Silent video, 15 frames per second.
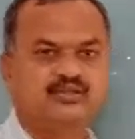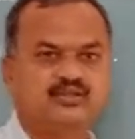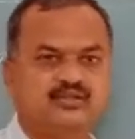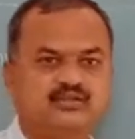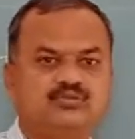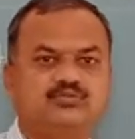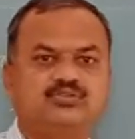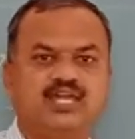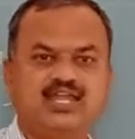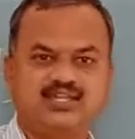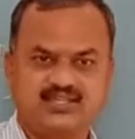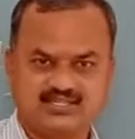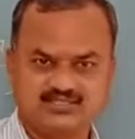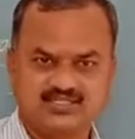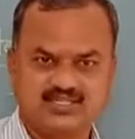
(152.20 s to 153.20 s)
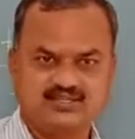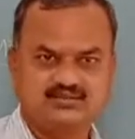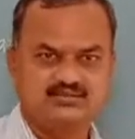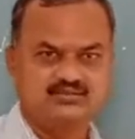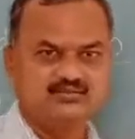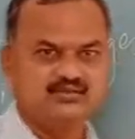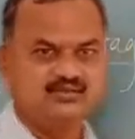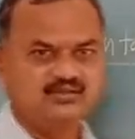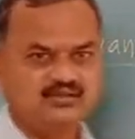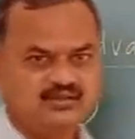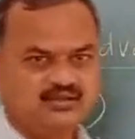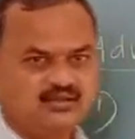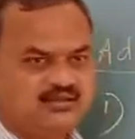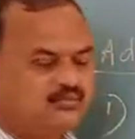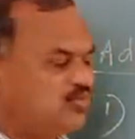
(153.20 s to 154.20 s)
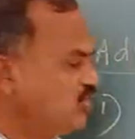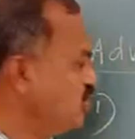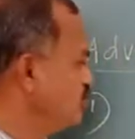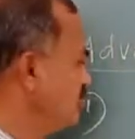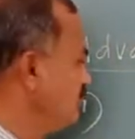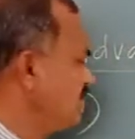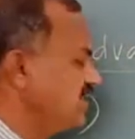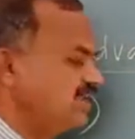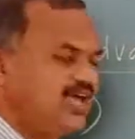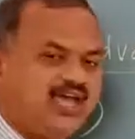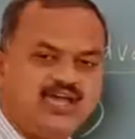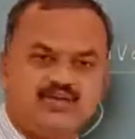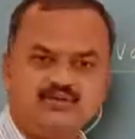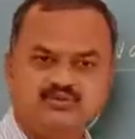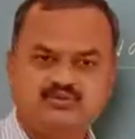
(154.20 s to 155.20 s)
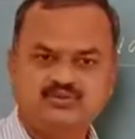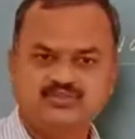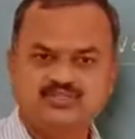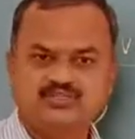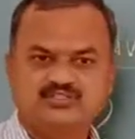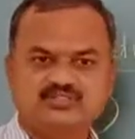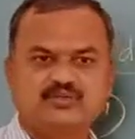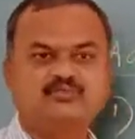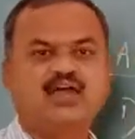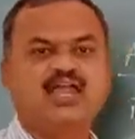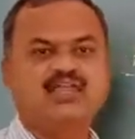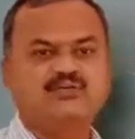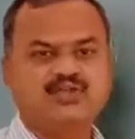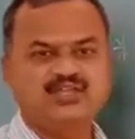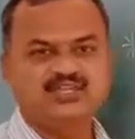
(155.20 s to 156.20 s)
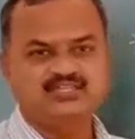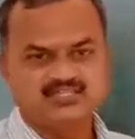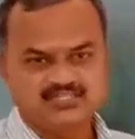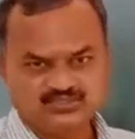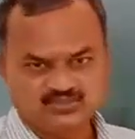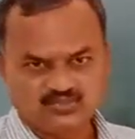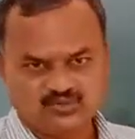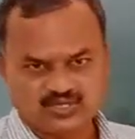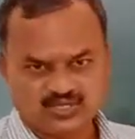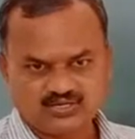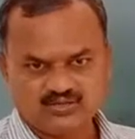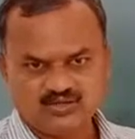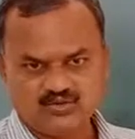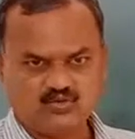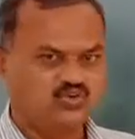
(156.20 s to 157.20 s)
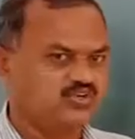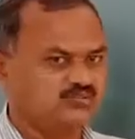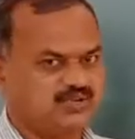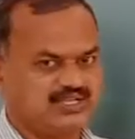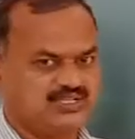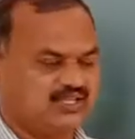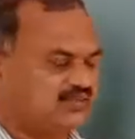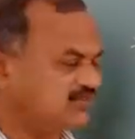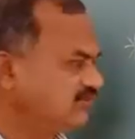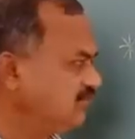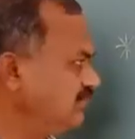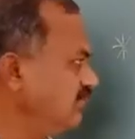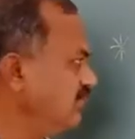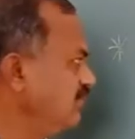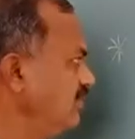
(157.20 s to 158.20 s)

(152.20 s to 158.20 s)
Due to that reason, potentiometer have some advantages over voltmeter.